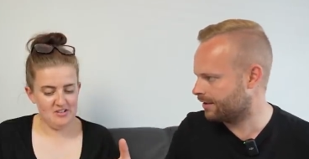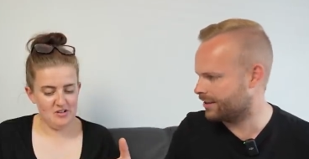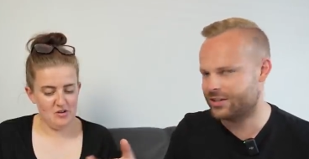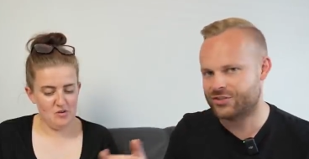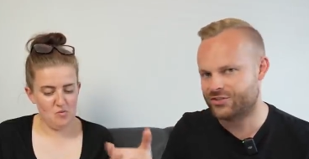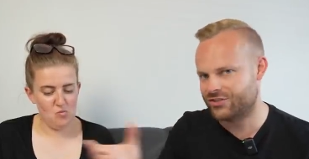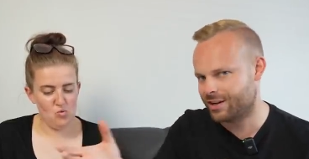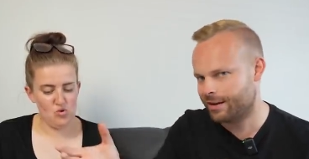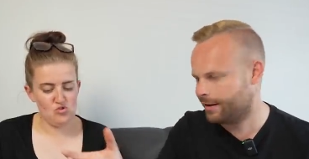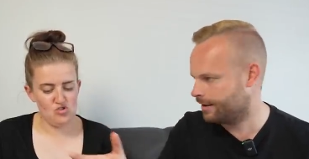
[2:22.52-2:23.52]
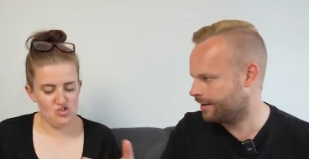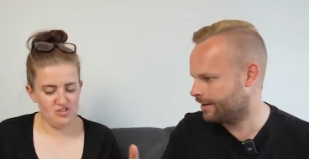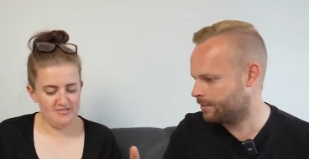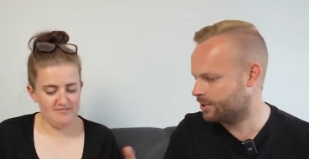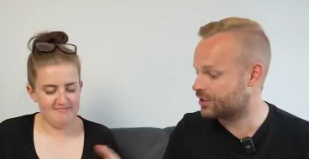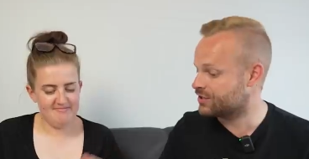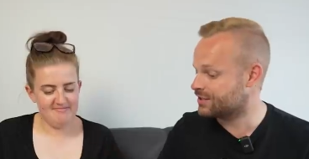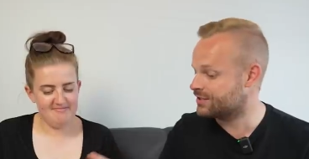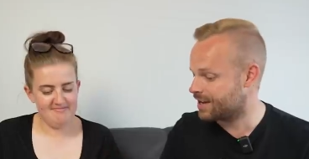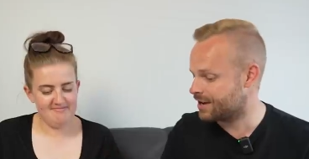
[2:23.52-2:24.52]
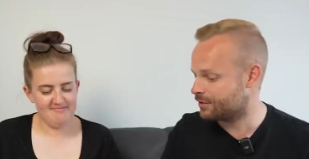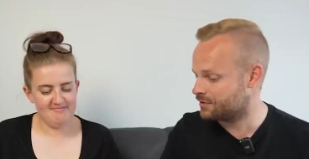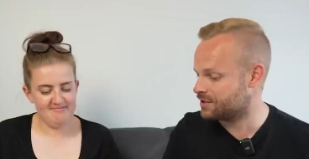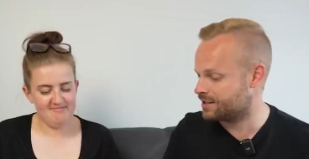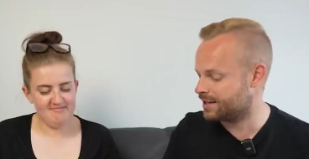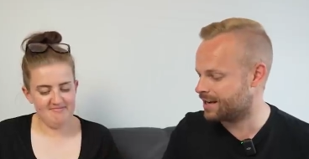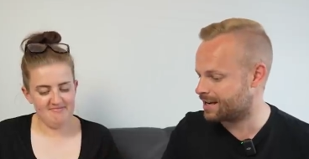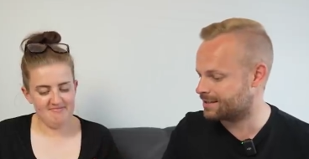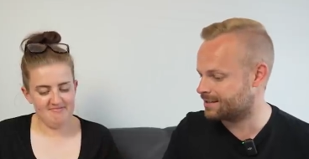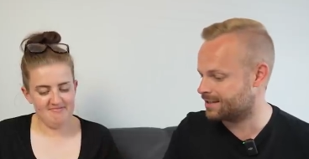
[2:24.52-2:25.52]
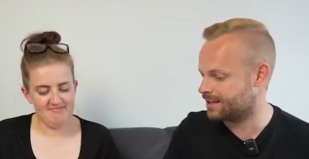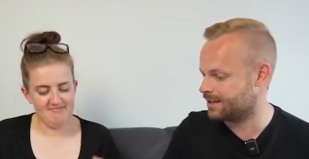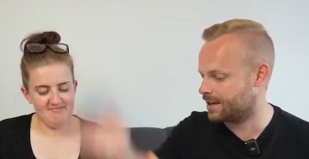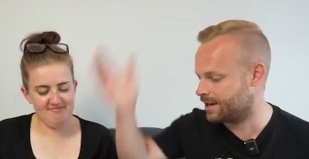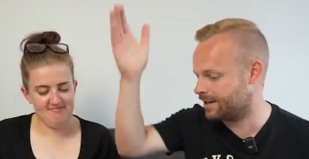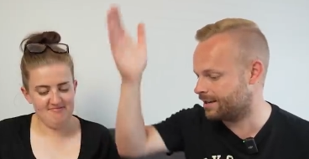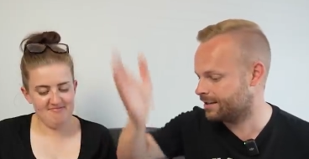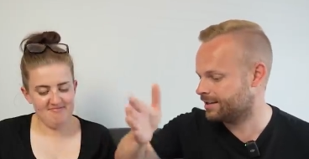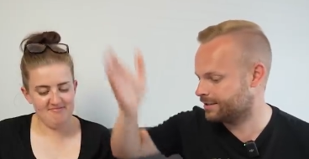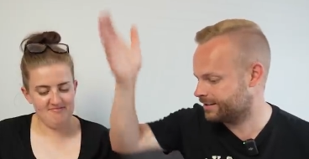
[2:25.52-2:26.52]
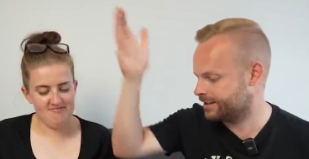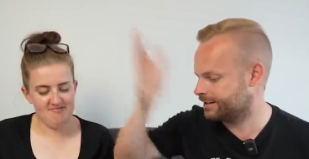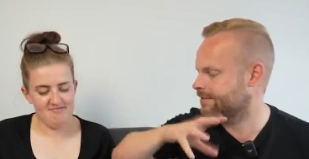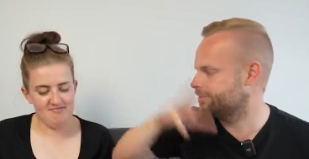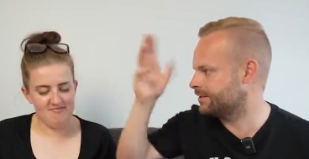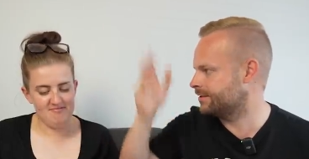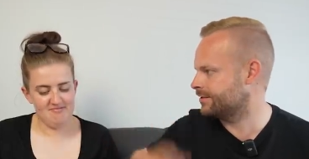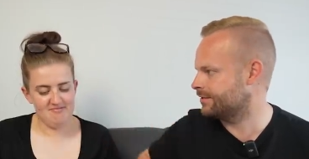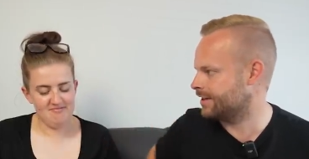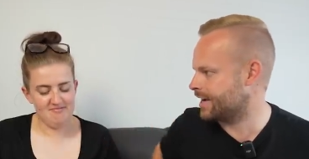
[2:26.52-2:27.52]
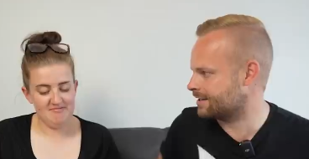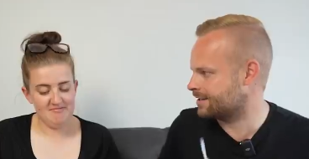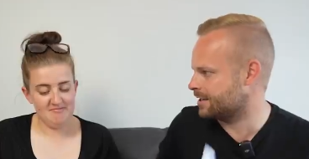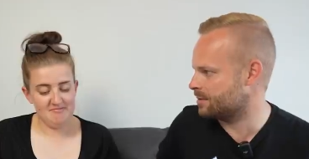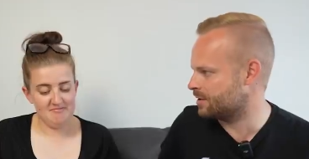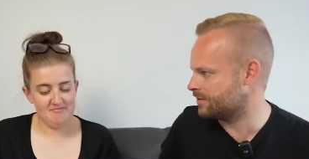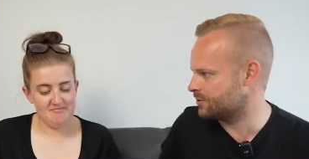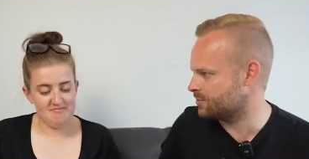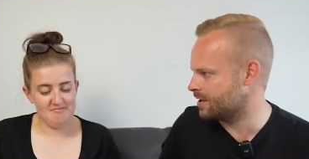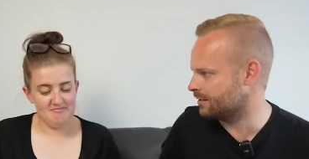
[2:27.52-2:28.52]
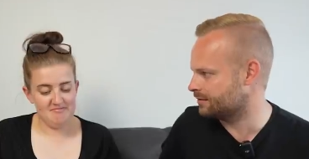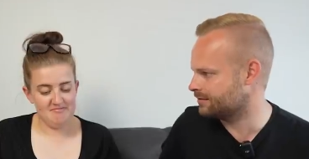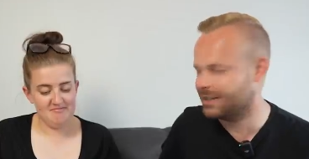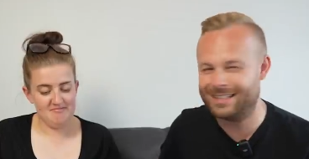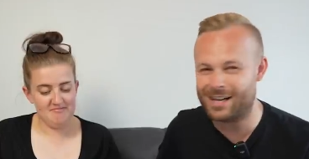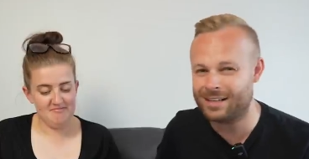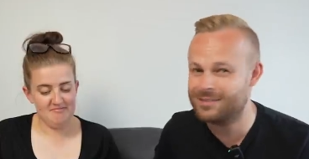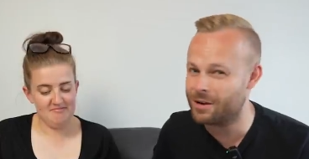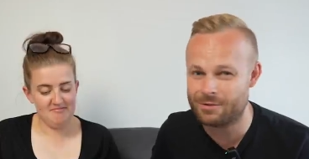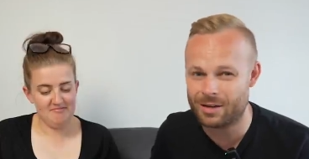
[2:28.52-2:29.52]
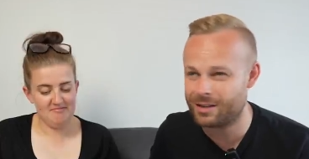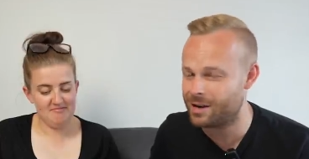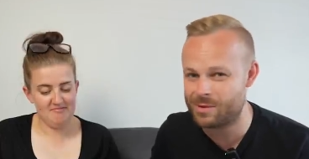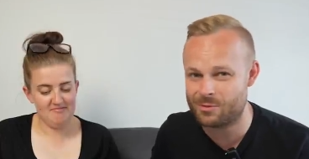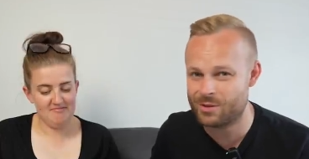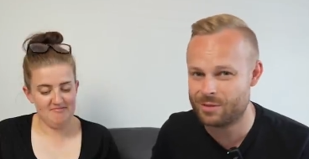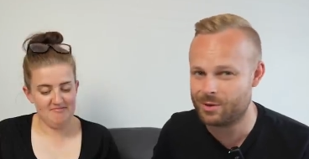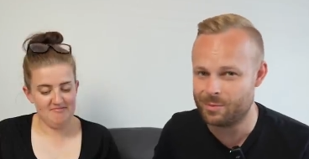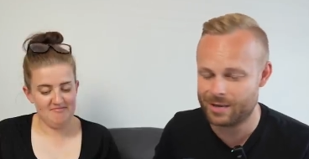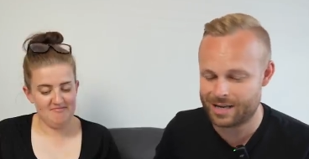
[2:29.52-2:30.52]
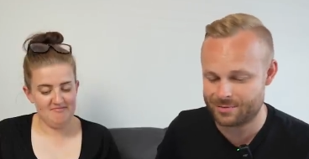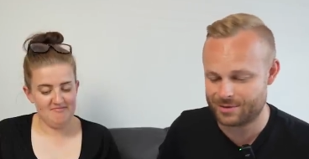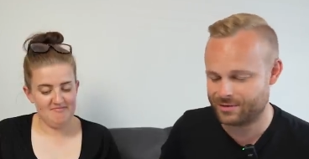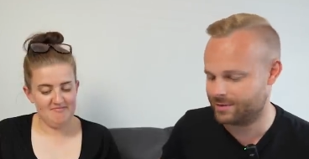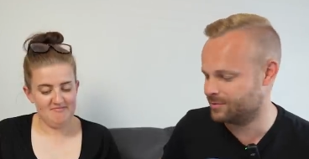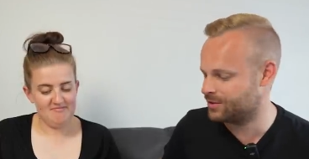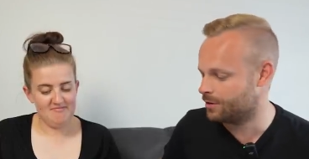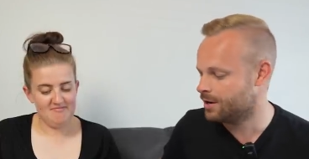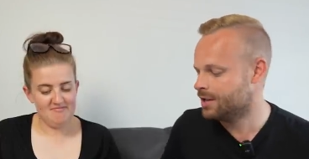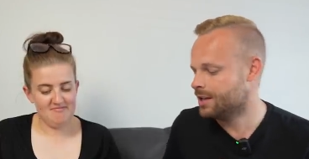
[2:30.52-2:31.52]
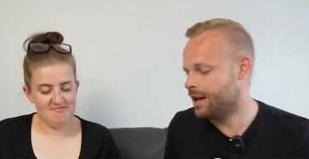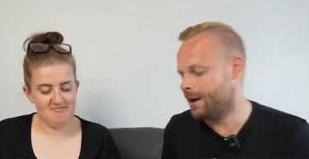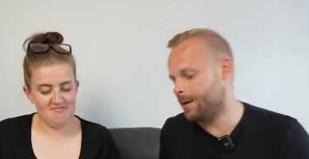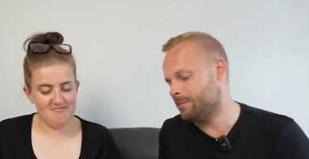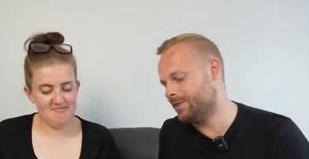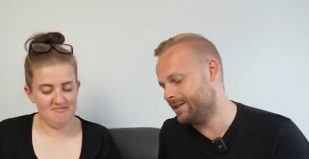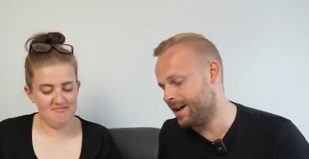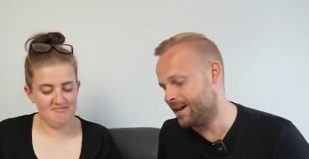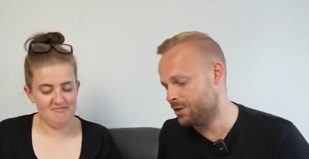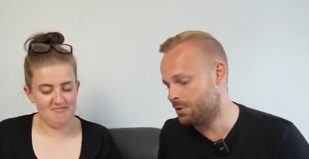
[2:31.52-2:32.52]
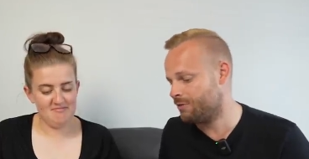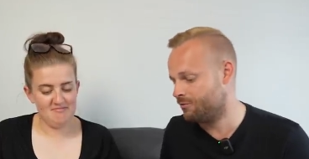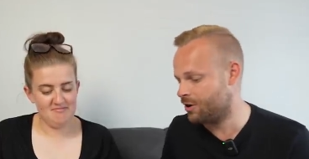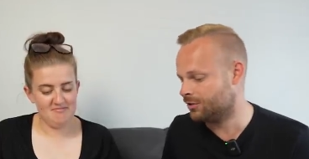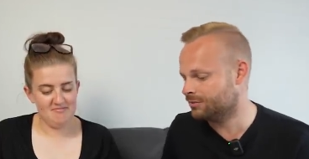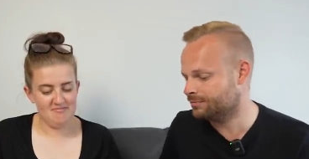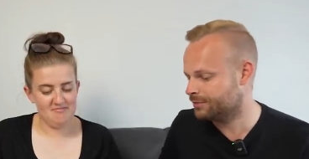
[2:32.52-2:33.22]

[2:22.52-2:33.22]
Speaker 1: than a Z. Wodge. Because the Z obviously has the. Uh, the accent above as well. I, I don't know, I can't remember what the proper name is for them. So, um, yeah, you are wrong.